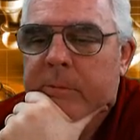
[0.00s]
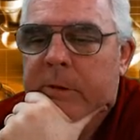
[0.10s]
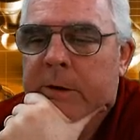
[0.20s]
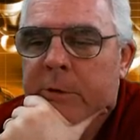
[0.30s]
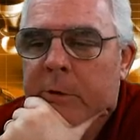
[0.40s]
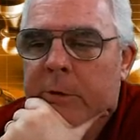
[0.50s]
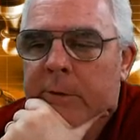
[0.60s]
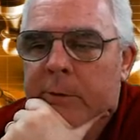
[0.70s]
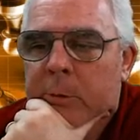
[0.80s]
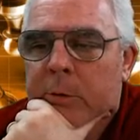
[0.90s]
and don't
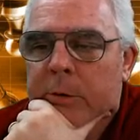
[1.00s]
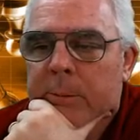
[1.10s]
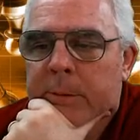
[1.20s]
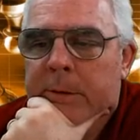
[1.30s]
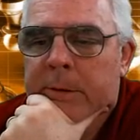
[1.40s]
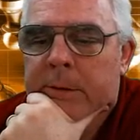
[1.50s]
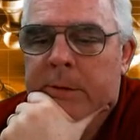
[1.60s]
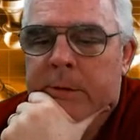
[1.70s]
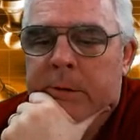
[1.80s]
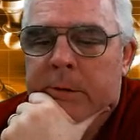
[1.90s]
have to worry about
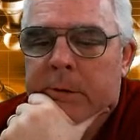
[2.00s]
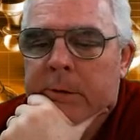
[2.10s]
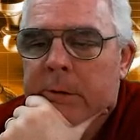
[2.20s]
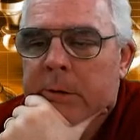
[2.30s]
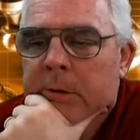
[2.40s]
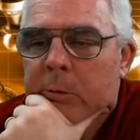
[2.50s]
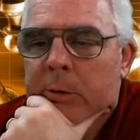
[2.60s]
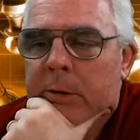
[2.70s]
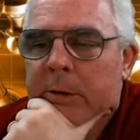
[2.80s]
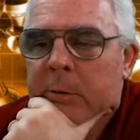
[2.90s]

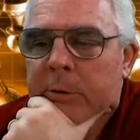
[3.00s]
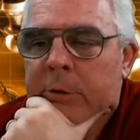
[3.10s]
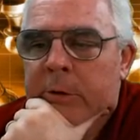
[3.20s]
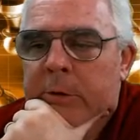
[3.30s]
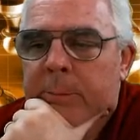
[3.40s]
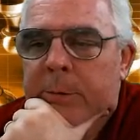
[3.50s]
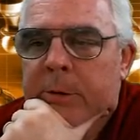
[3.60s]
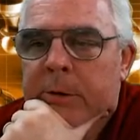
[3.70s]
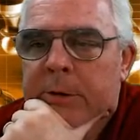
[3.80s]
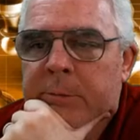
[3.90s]
relinquishing the pawn.